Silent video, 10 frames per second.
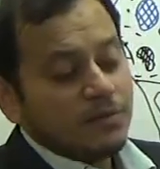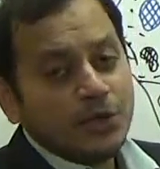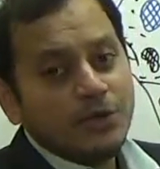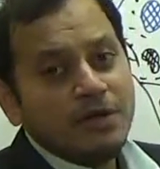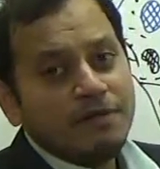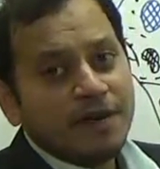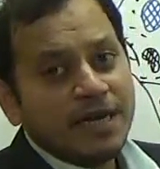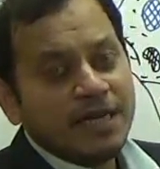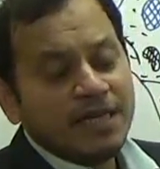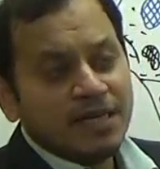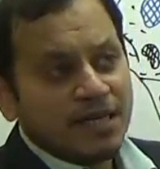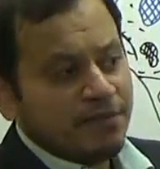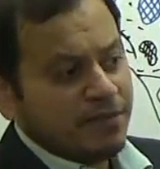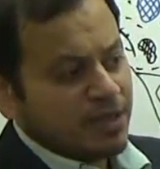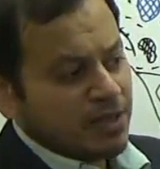You will find here,
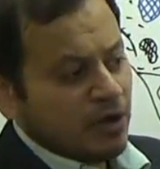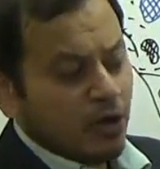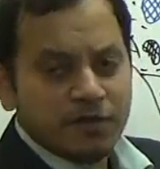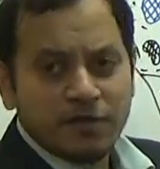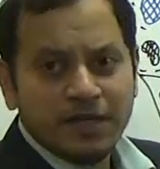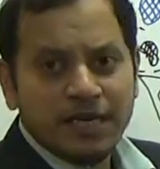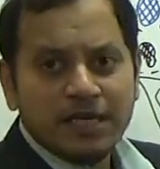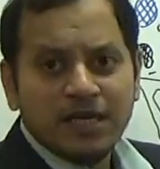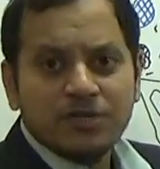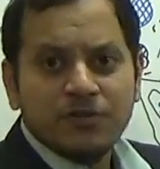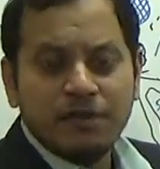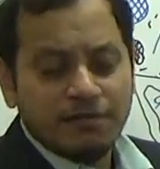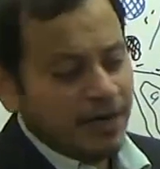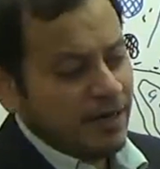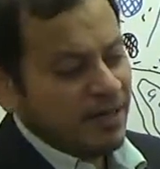if it's an Oxford Atlas, you will
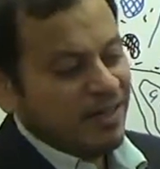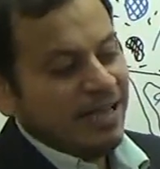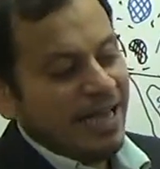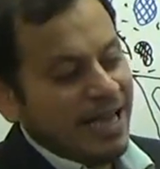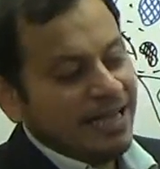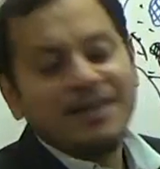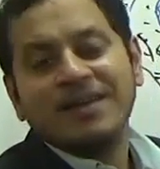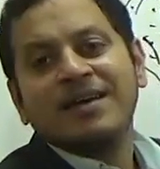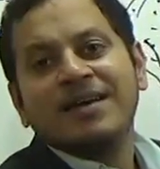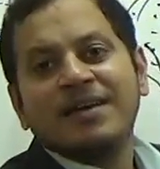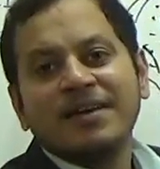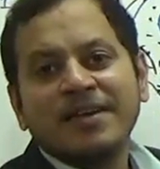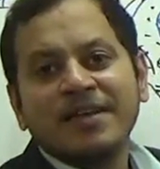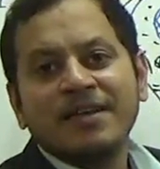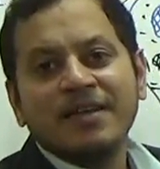find N
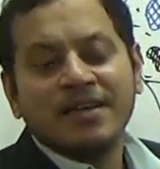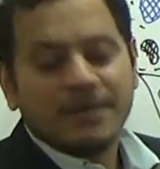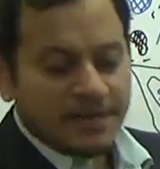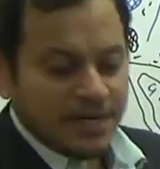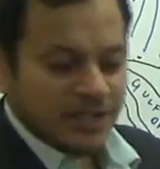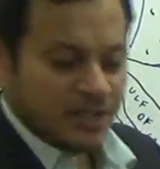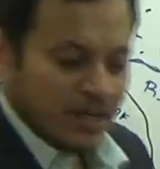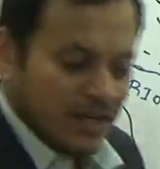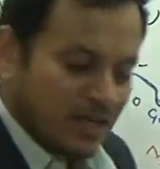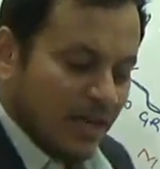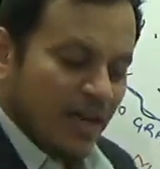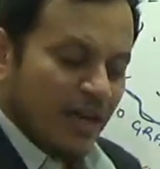written in reddish color.